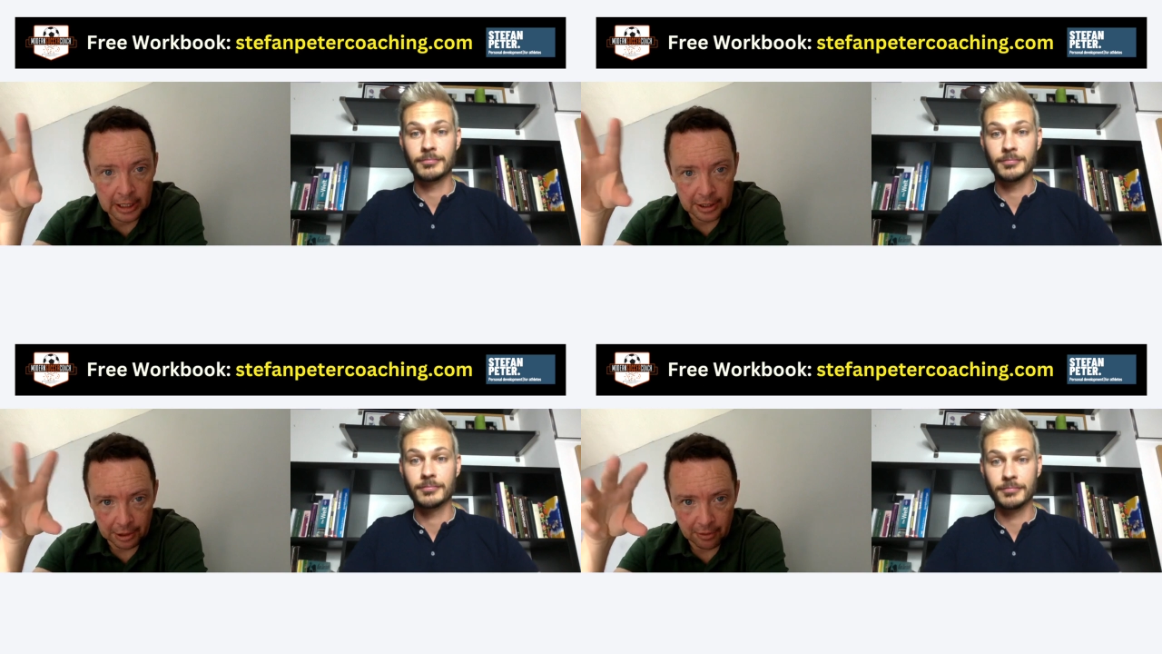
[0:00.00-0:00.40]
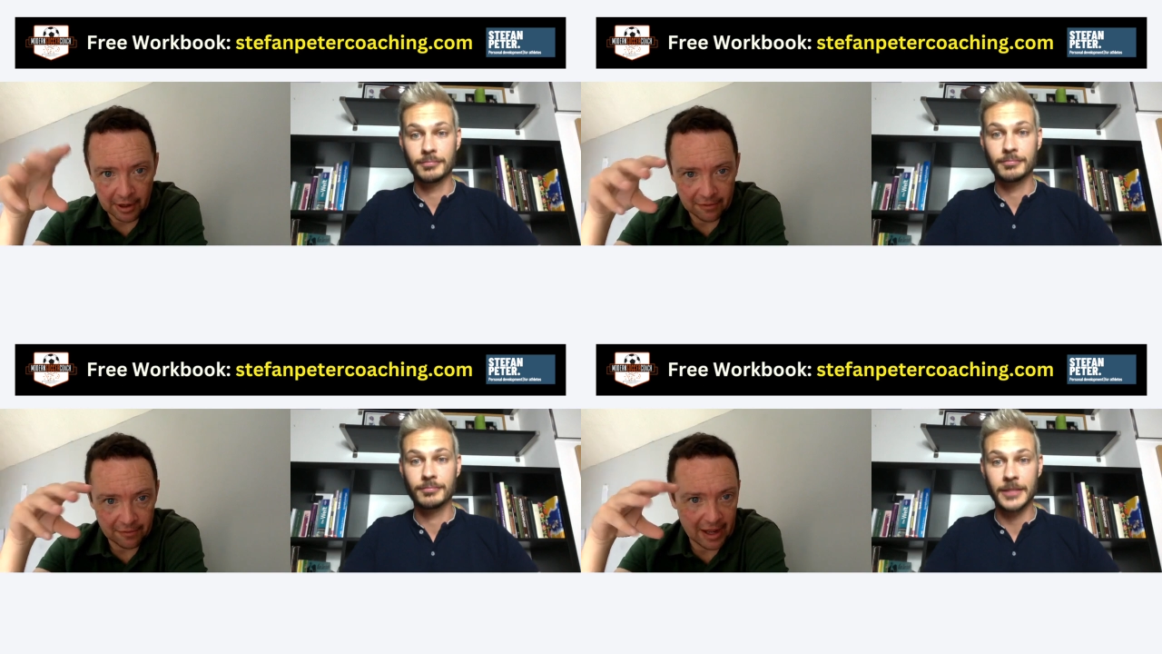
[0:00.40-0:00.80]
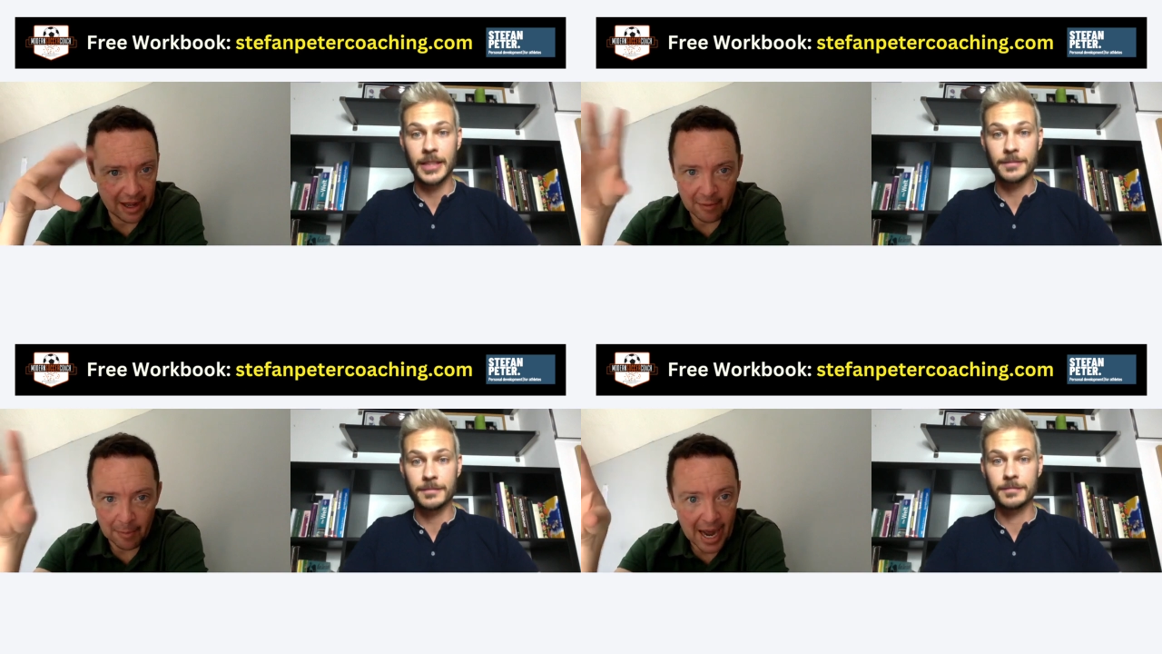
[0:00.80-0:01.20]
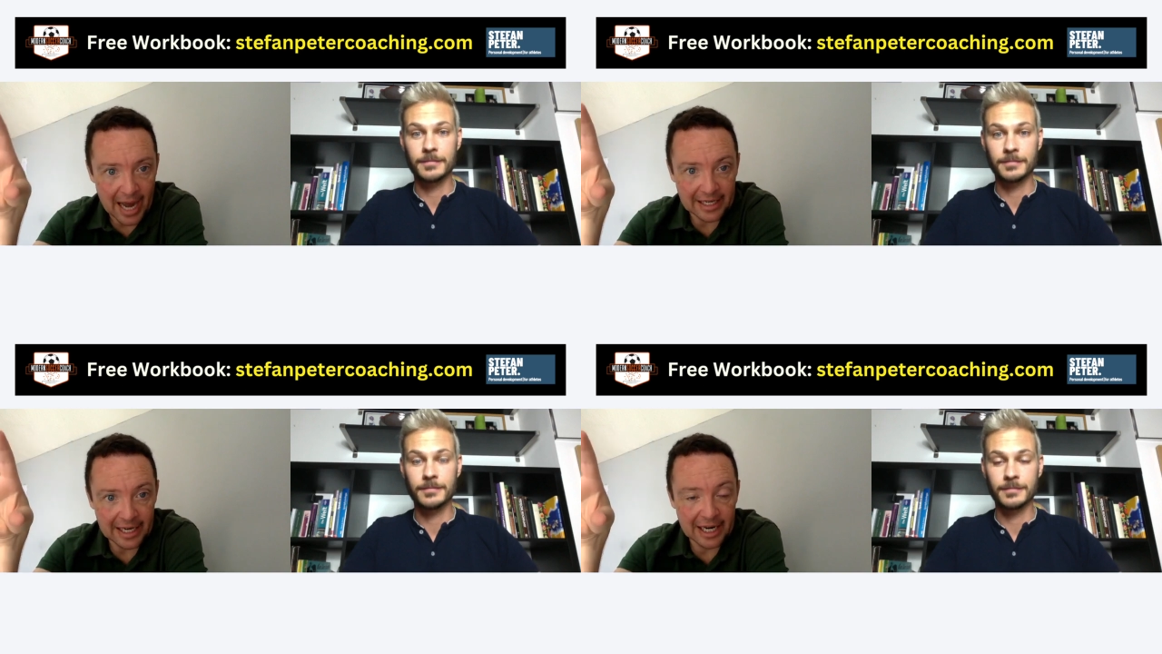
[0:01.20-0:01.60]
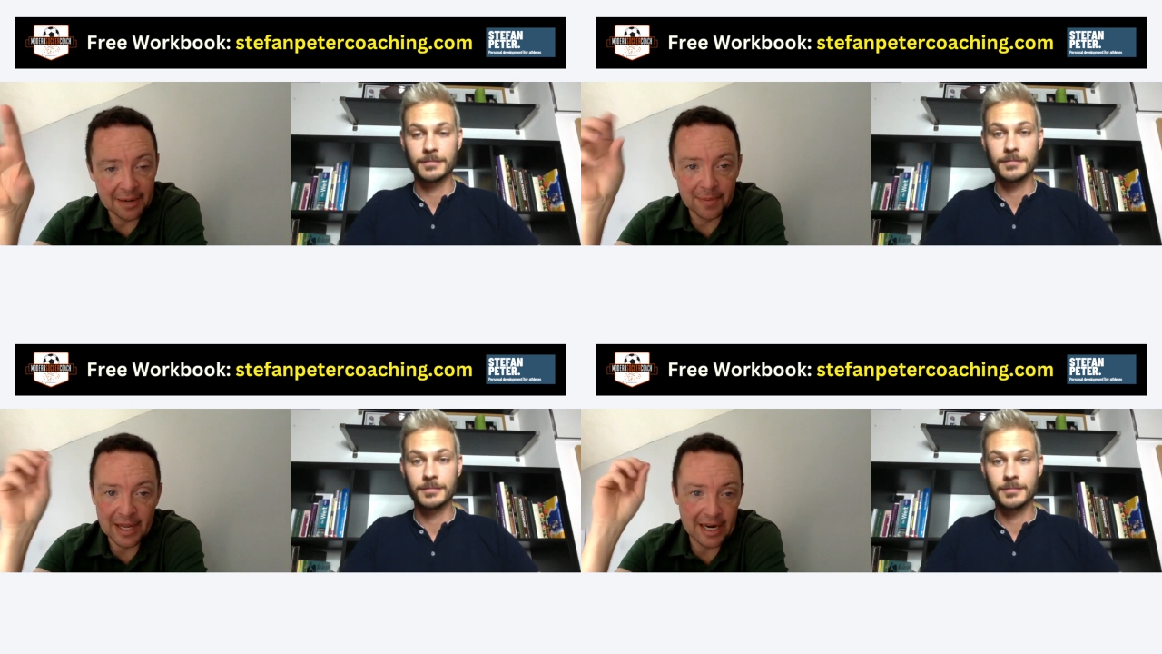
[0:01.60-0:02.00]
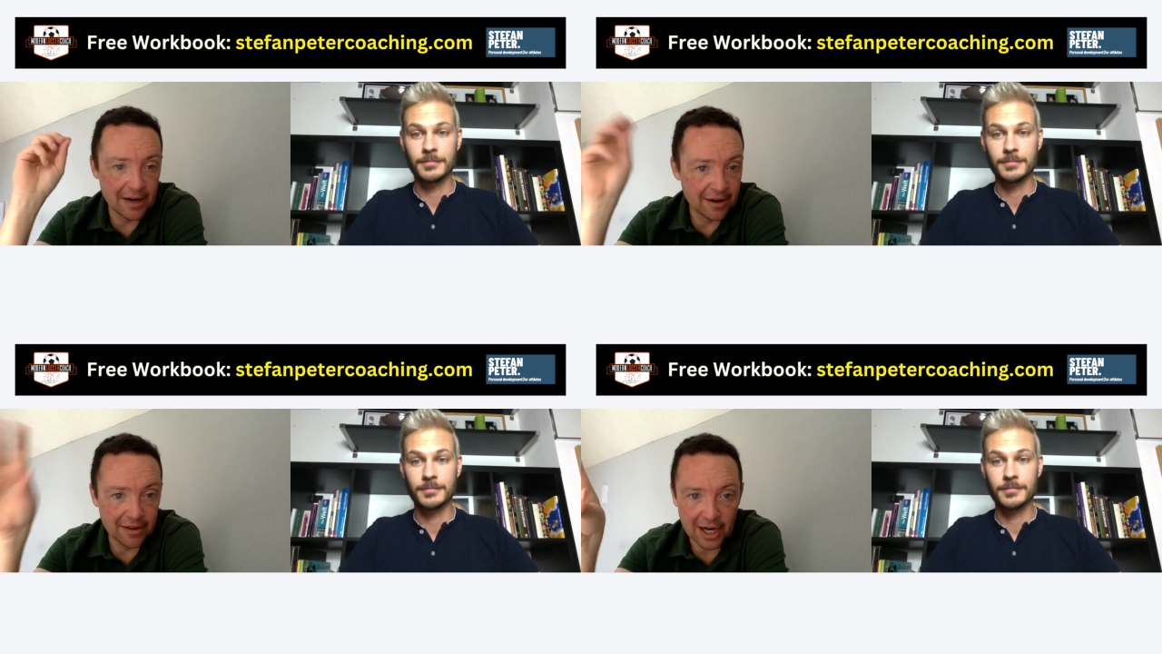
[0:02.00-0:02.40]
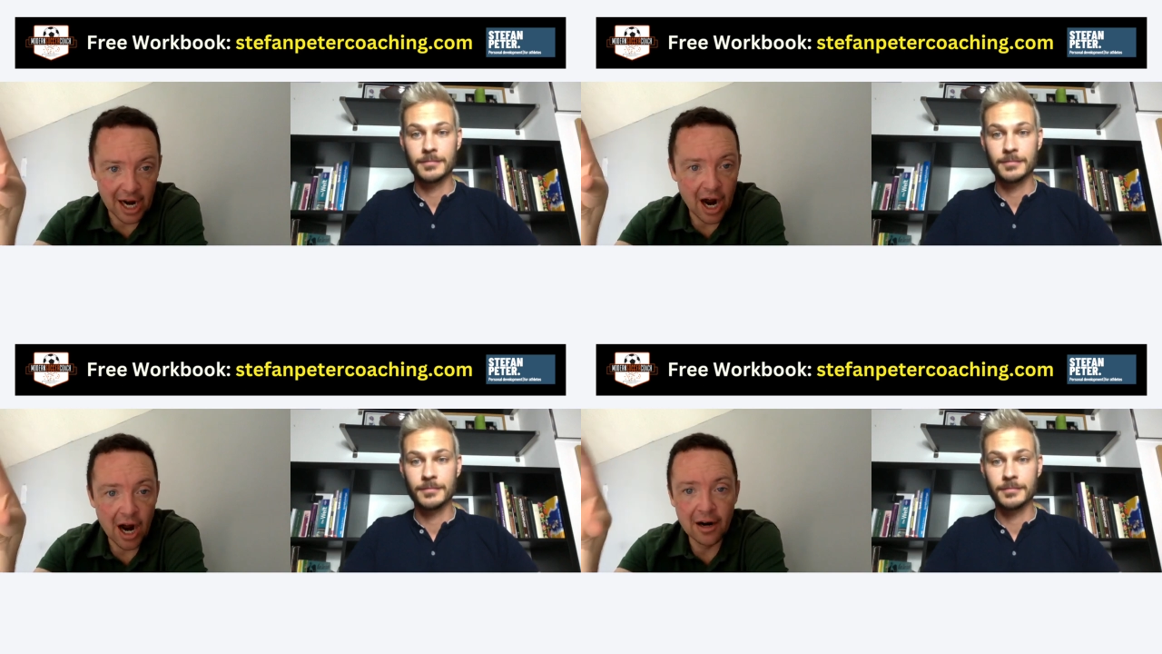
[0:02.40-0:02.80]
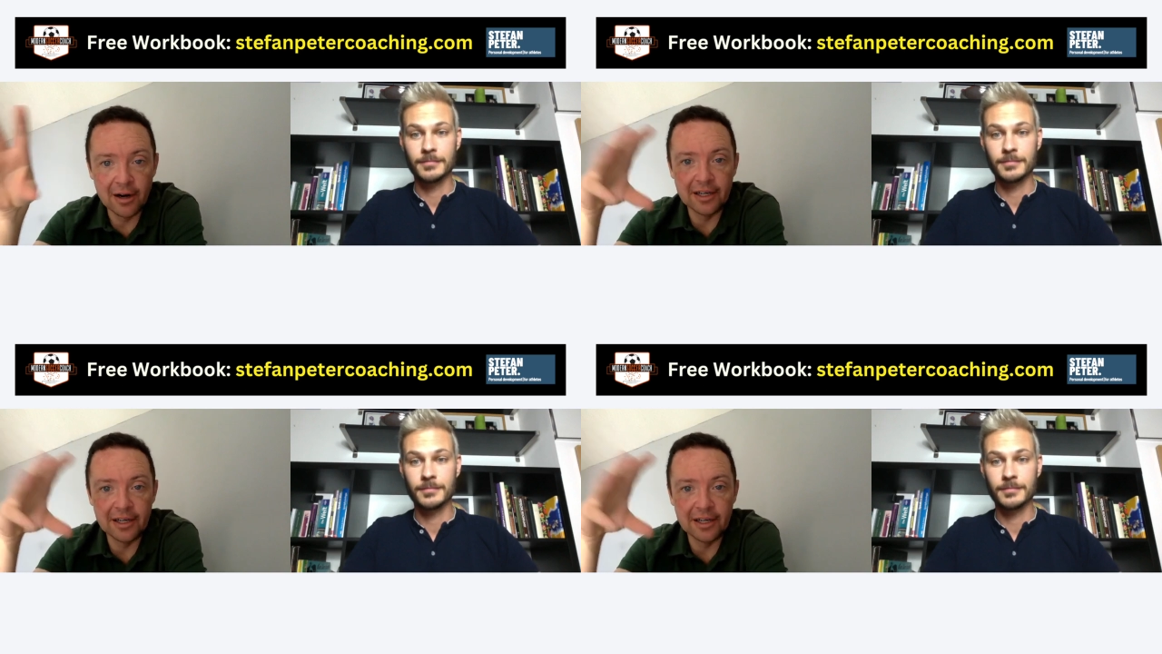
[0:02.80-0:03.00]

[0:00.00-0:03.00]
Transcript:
Speaker 1: you know, that if they have a bad game, they hear it in the car,